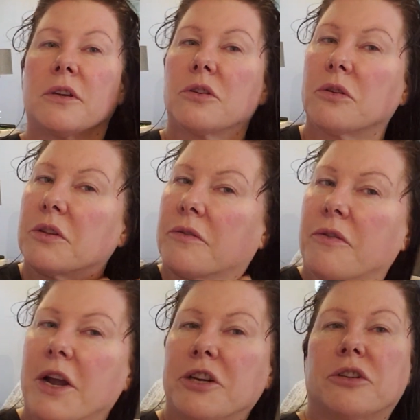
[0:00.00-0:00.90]
toward the
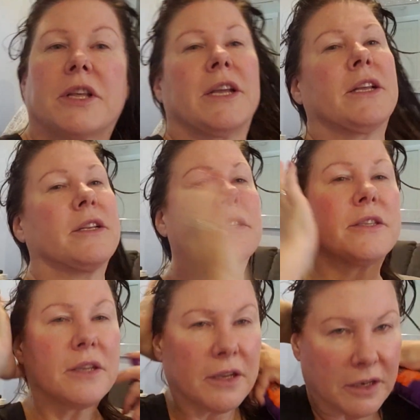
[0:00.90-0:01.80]
fragile
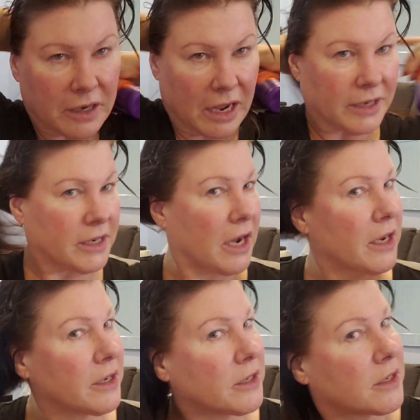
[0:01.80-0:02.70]
ends, not
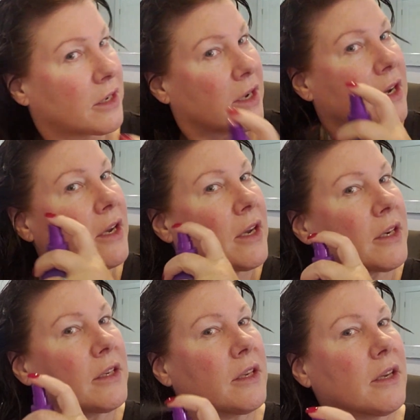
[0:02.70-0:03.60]
tons,
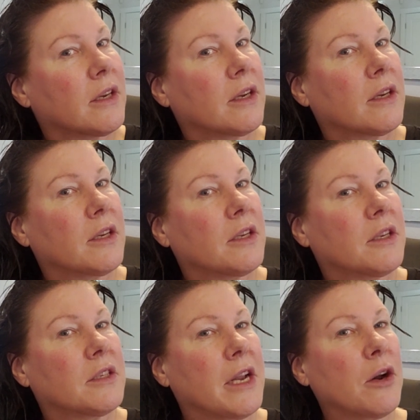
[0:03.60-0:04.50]

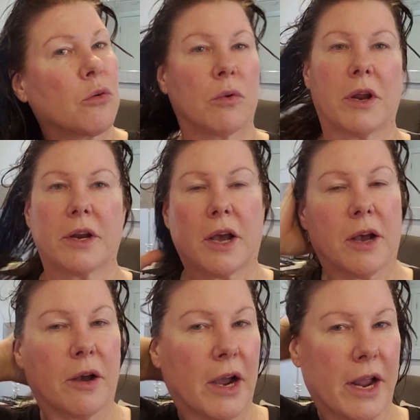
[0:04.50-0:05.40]
because I don't run
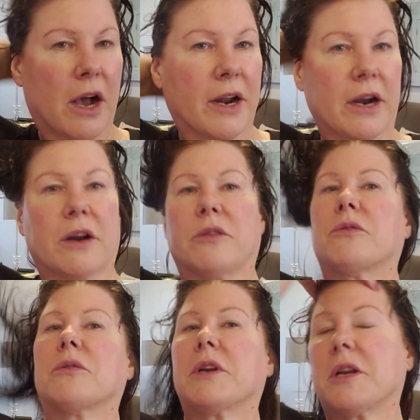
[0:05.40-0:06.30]
hot iron
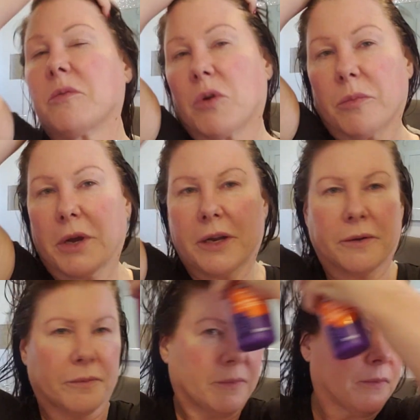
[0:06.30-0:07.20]
through it anymore, but